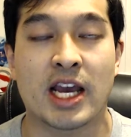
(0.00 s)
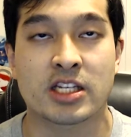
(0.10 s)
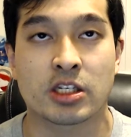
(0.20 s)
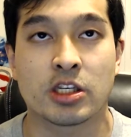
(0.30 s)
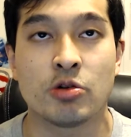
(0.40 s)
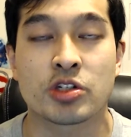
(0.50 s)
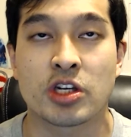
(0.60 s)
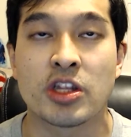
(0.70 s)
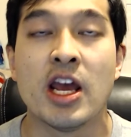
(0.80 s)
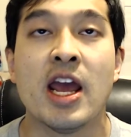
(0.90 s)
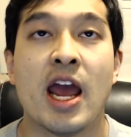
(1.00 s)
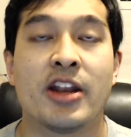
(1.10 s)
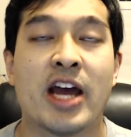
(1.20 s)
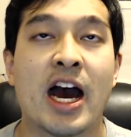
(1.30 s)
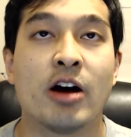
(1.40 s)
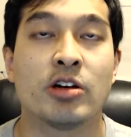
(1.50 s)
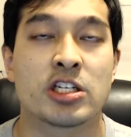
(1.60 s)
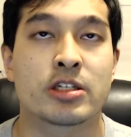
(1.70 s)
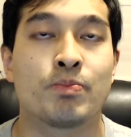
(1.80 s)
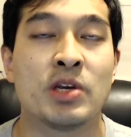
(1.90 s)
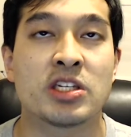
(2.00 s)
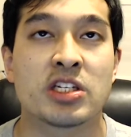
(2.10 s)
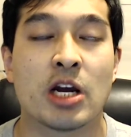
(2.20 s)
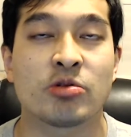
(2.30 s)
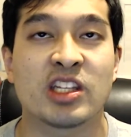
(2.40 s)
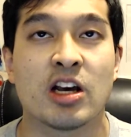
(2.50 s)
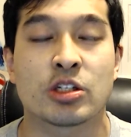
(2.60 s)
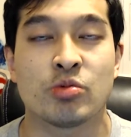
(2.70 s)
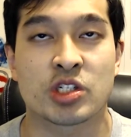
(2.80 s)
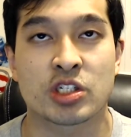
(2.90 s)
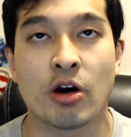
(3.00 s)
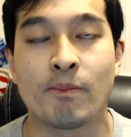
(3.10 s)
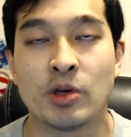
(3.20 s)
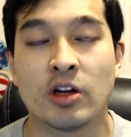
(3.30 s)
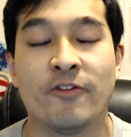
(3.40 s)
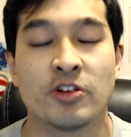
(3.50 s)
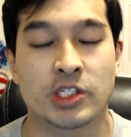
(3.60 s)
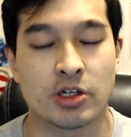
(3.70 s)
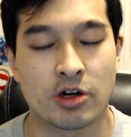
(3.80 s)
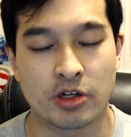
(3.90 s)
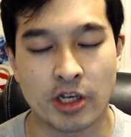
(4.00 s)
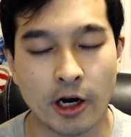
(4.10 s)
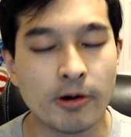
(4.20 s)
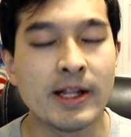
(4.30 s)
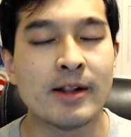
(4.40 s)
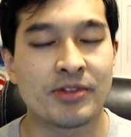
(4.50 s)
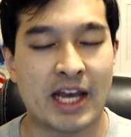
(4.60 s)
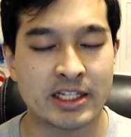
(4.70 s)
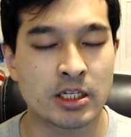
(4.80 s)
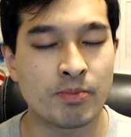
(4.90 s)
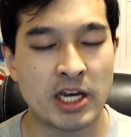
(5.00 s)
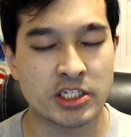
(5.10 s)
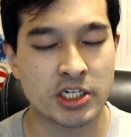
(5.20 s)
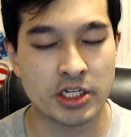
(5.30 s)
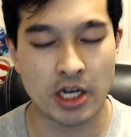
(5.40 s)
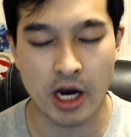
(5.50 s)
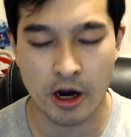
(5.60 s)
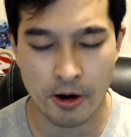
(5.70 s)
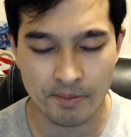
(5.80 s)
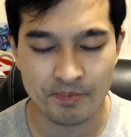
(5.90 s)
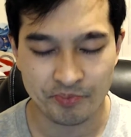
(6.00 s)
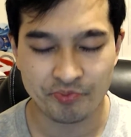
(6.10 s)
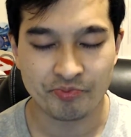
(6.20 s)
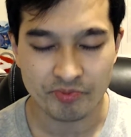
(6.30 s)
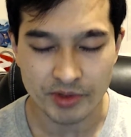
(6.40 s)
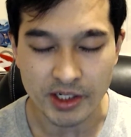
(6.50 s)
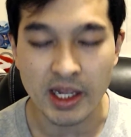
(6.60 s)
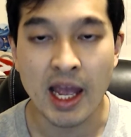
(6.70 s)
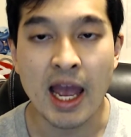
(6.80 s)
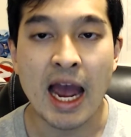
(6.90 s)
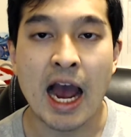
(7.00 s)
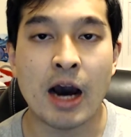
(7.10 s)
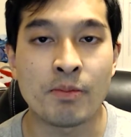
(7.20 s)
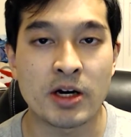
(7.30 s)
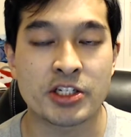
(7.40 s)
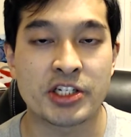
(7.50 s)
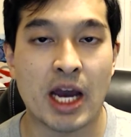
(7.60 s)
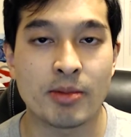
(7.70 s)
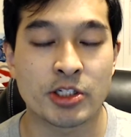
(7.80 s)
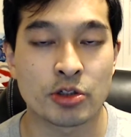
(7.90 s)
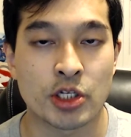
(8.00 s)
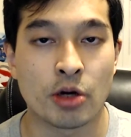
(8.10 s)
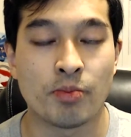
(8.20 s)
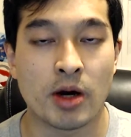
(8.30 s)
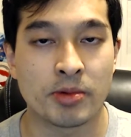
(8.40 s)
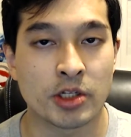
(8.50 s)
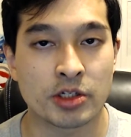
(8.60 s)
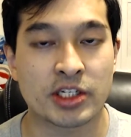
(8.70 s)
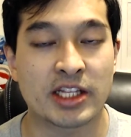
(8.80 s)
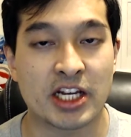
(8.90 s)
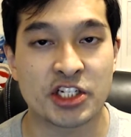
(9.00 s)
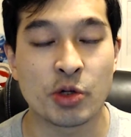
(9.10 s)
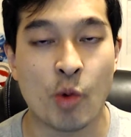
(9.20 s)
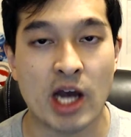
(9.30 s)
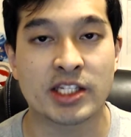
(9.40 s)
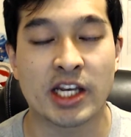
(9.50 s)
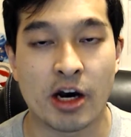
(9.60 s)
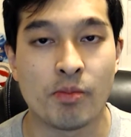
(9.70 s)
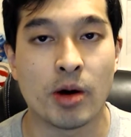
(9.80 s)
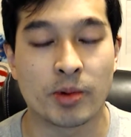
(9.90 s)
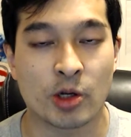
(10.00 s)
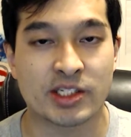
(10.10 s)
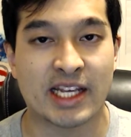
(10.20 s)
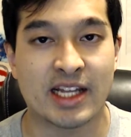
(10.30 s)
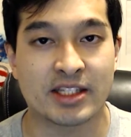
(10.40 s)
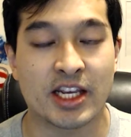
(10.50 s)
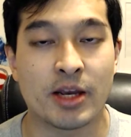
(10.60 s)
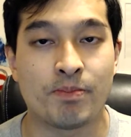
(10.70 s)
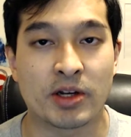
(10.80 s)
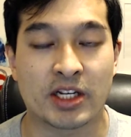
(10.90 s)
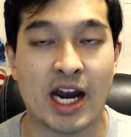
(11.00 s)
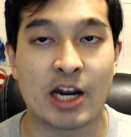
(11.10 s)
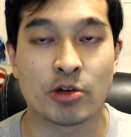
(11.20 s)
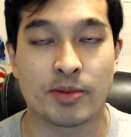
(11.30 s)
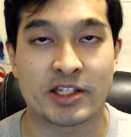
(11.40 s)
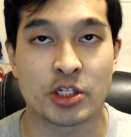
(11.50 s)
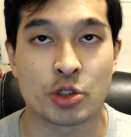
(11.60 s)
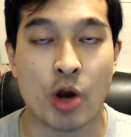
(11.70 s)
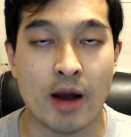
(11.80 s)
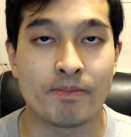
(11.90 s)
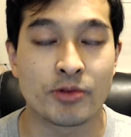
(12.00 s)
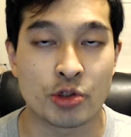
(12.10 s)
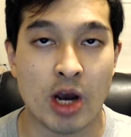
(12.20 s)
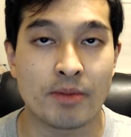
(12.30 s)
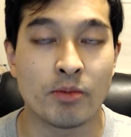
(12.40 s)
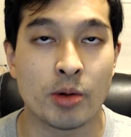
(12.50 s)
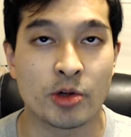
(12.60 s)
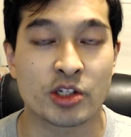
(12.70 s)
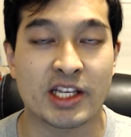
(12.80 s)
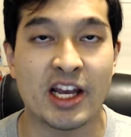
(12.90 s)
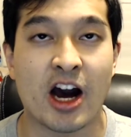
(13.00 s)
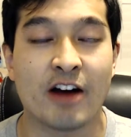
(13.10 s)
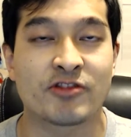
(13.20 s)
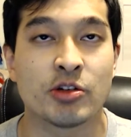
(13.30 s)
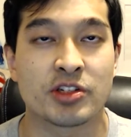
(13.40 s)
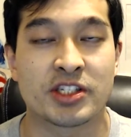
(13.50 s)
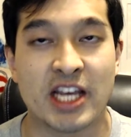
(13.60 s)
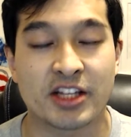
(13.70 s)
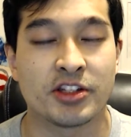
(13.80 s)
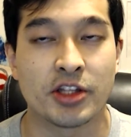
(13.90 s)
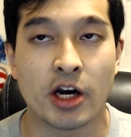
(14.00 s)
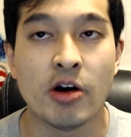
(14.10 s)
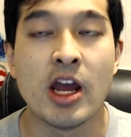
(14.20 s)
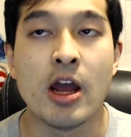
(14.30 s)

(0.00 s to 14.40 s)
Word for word: execution and how his speech and everything else was so beautiful to her, you know? Not to mention, um, how much Yamato told Momonosuke that she wanted to help Momonosuke that day, but Kaido was about to drop drop Momonosuke off to his death, you know?